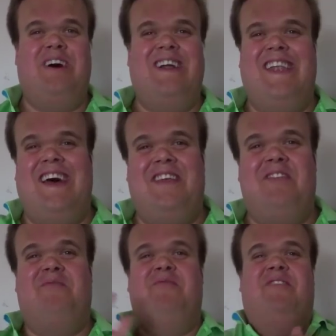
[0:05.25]

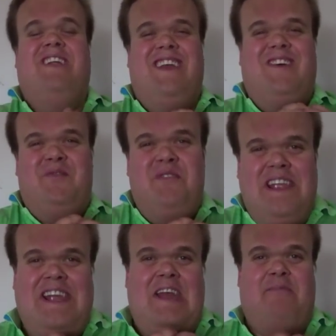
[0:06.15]
another video
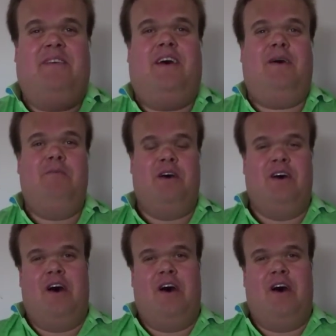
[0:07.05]
recap time